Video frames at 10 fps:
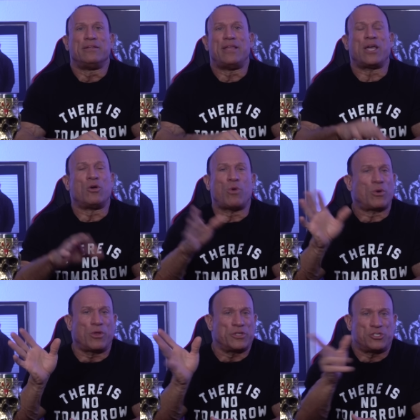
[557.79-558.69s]
They can quote
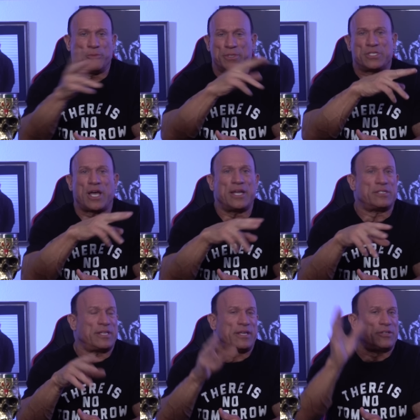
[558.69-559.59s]
all the stupid studies
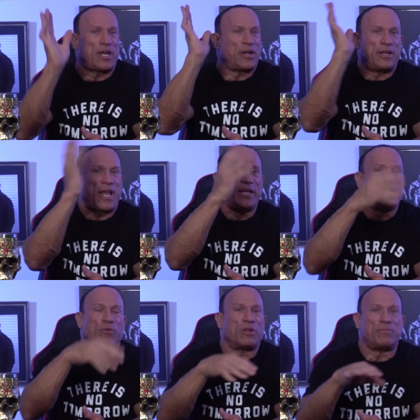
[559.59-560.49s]
that they've done on 90
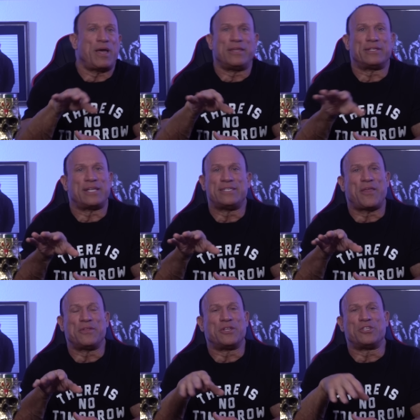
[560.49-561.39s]
year old men. It has
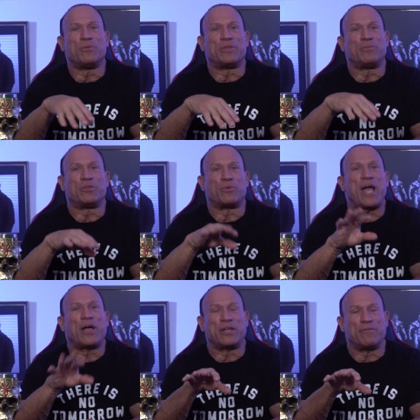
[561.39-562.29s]
nothing to do with, with
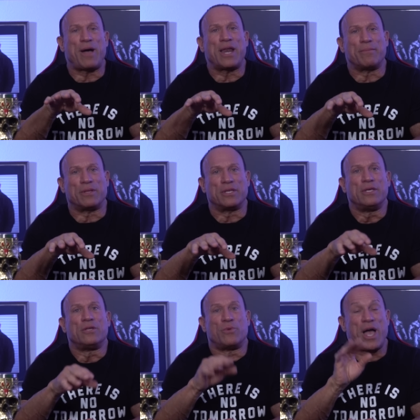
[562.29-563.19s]
reality of bodybuilding.
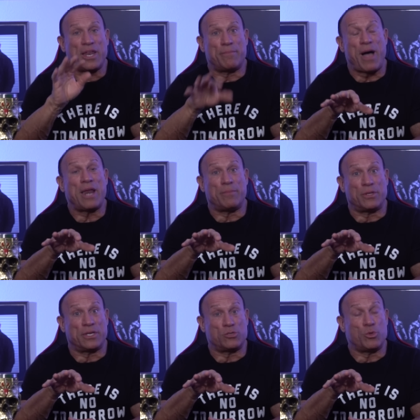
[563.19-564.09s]
Reality of
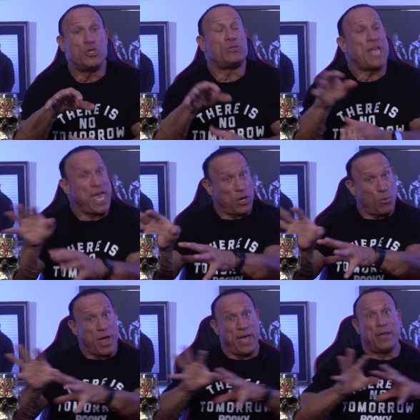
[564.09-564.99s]
bodybuilding is when you take
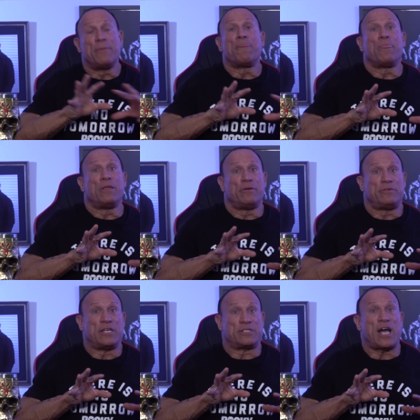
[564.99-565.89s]
away
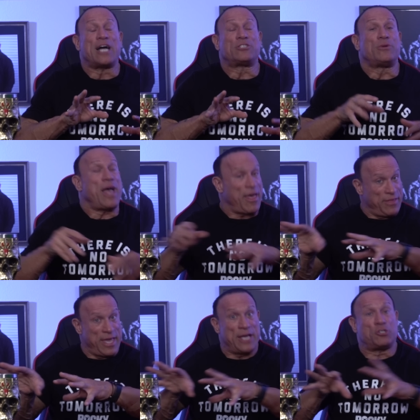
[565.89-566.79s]
testosterone and
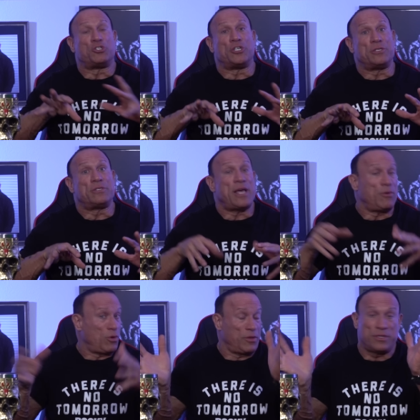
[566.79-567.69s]
the androgens and
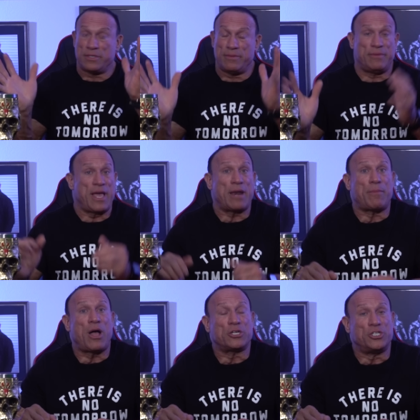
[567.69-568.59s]
all the, the
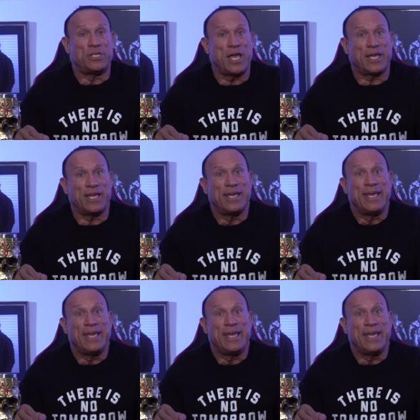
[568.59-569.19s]
anabolics you're taking,